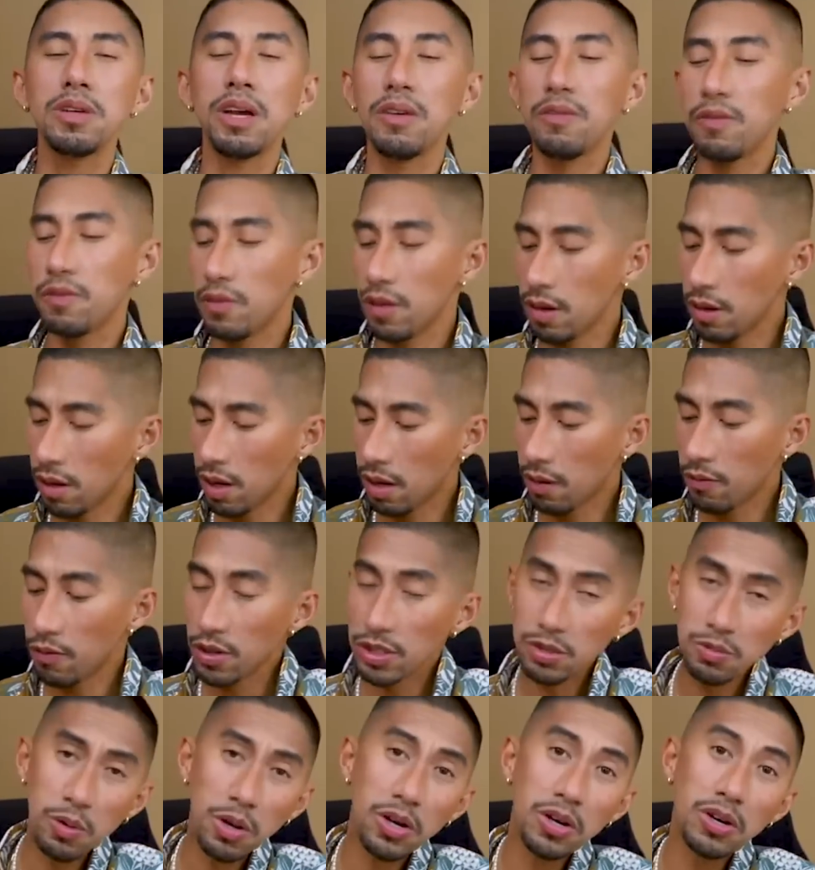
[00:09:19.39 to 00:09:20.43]
We have uh,
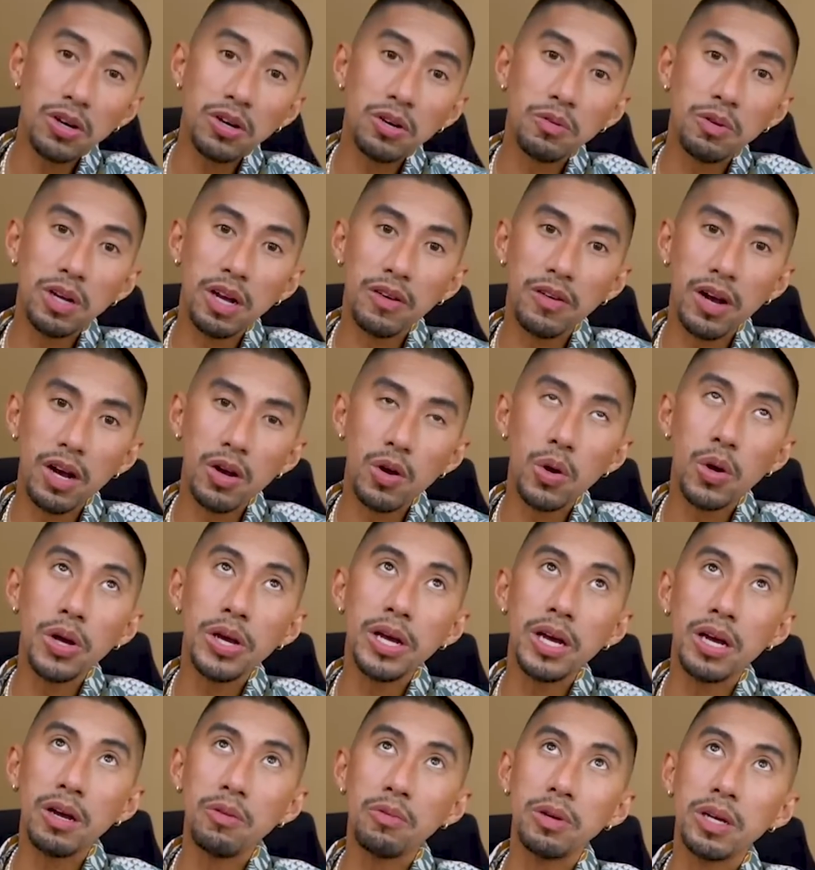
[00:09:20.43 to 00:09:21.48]
freshwater, we got
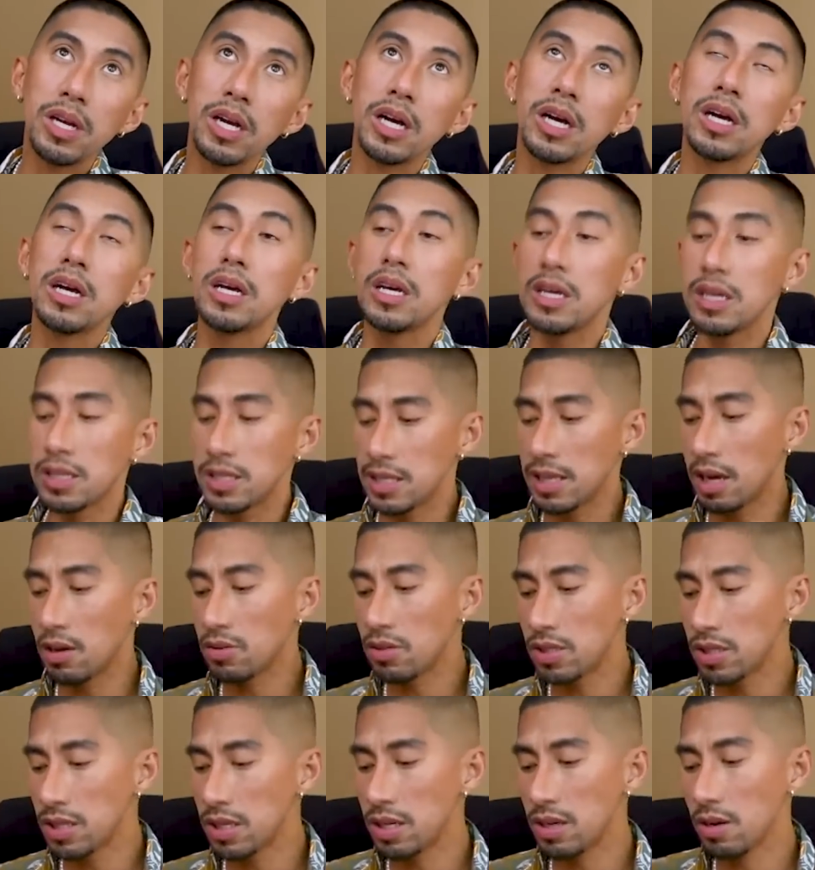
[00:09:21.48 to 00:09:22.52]
Akoya, we got
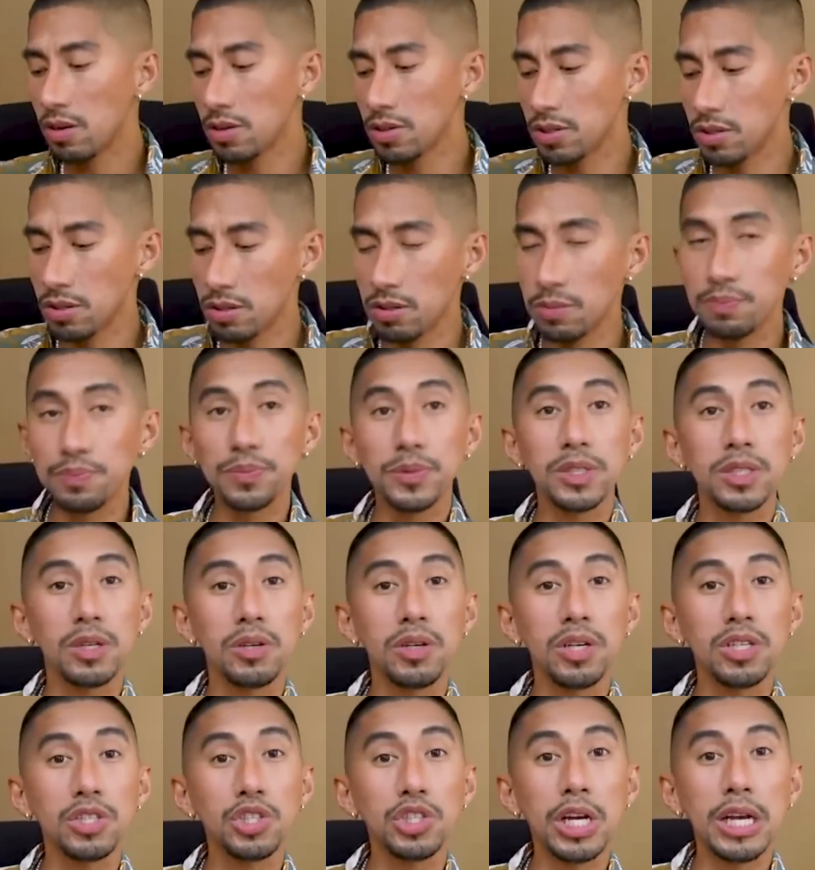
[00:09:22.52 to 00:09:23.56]
South Sea also. So
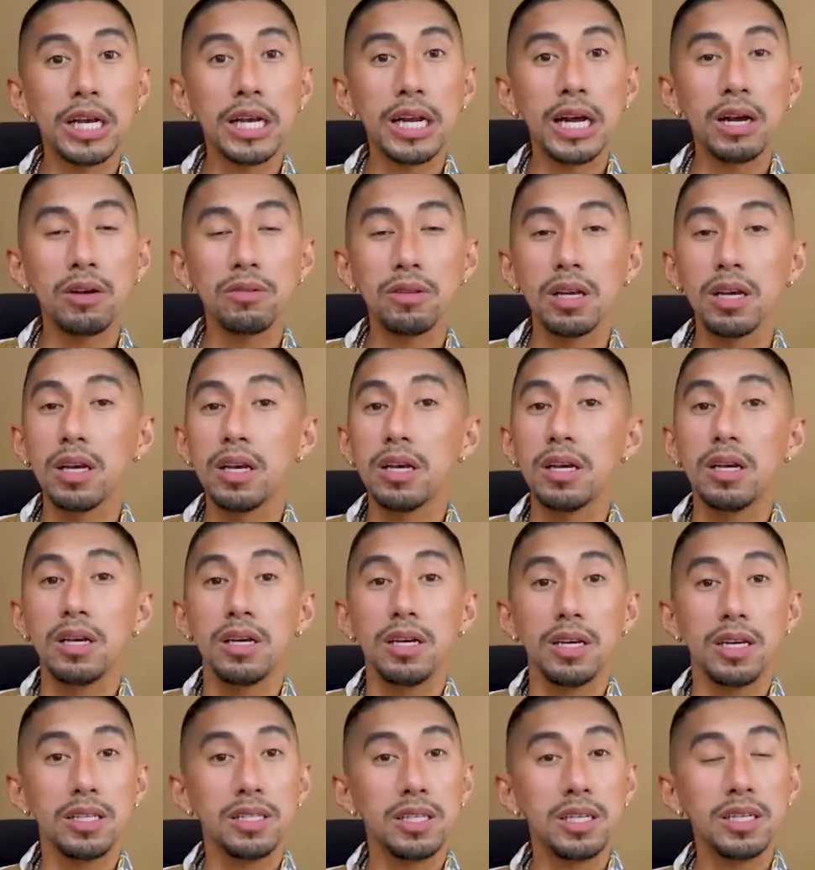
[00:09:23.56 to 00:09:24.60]
you can check it out.
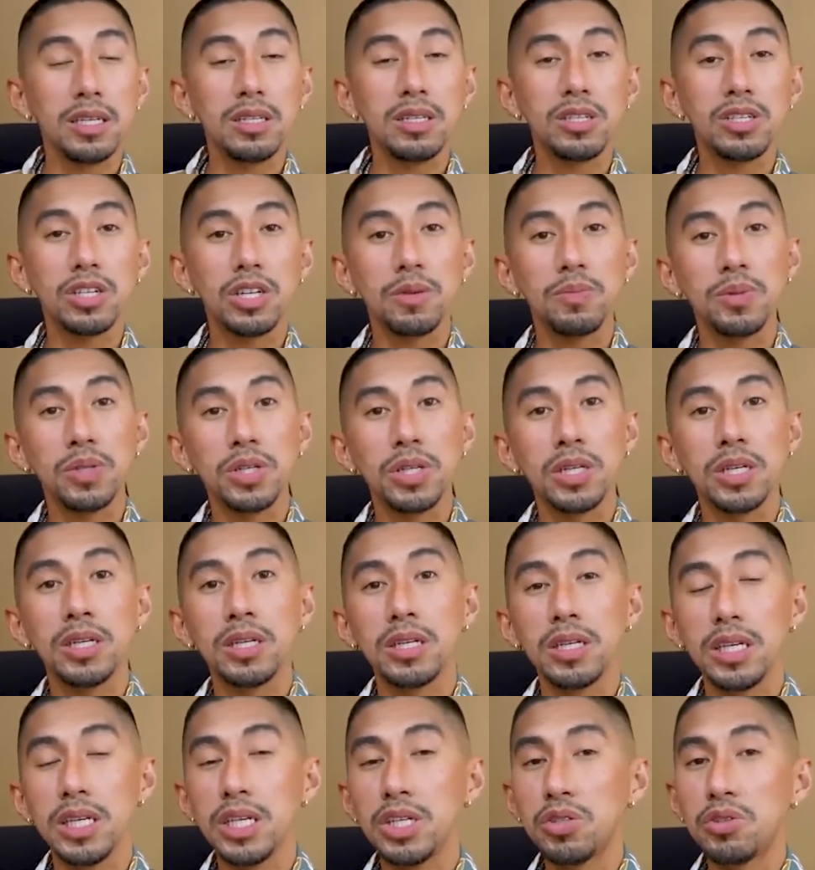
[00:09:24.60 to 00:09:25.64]
It's in the
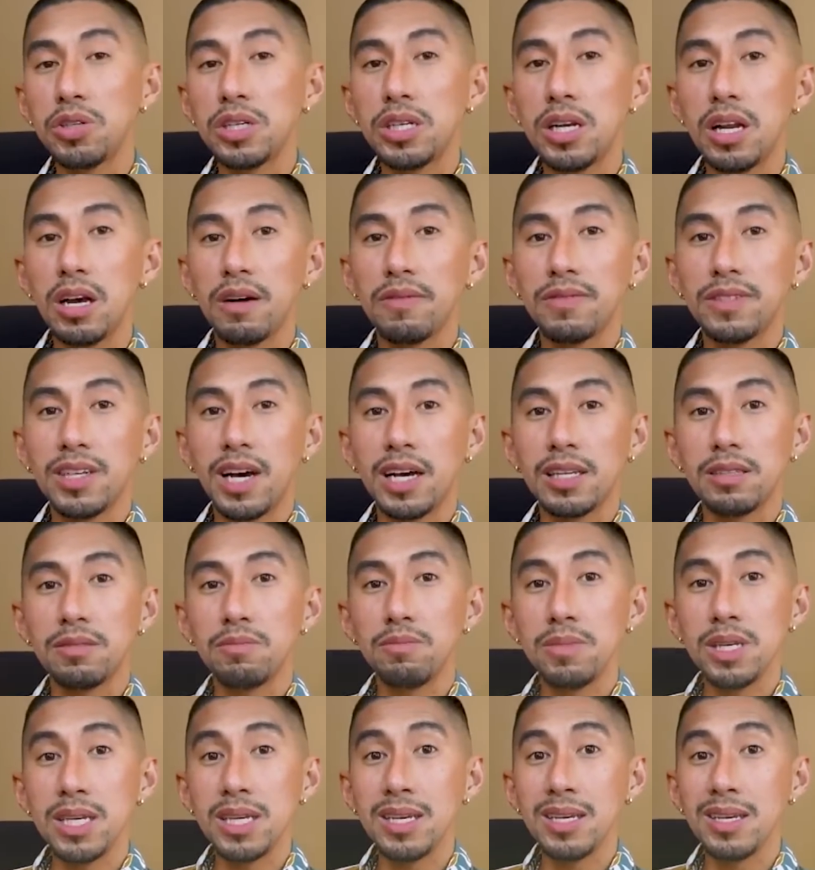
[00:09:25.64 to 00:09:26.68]
description,
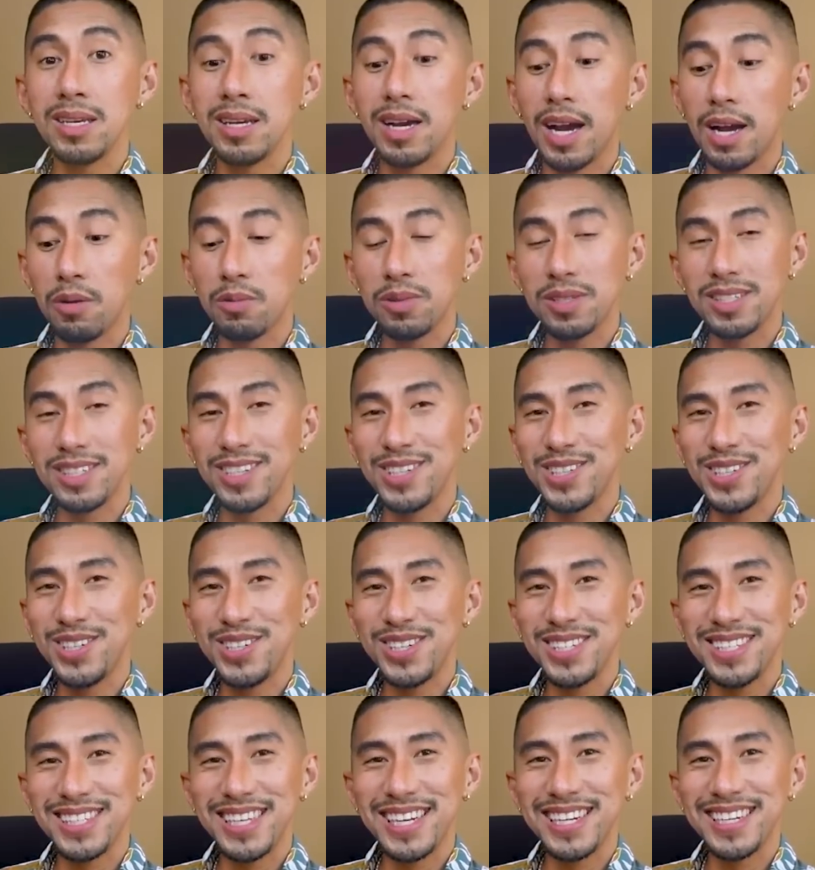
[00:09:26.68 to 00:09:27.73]
eatreadlove.me. I will see you in
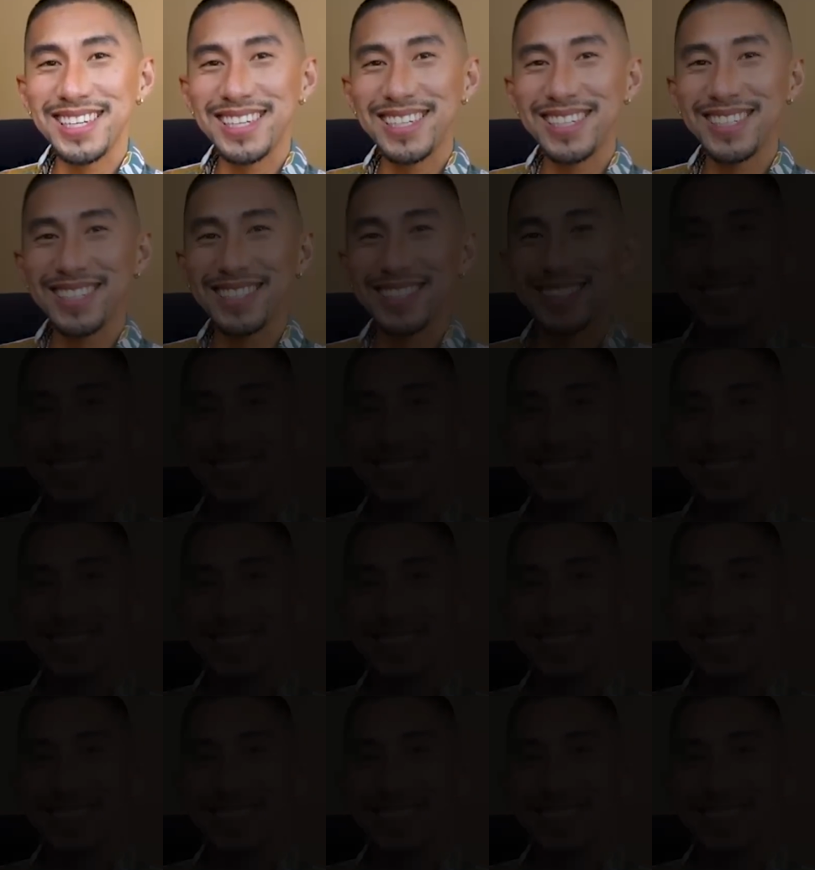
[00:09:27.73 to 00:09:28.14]
your extended.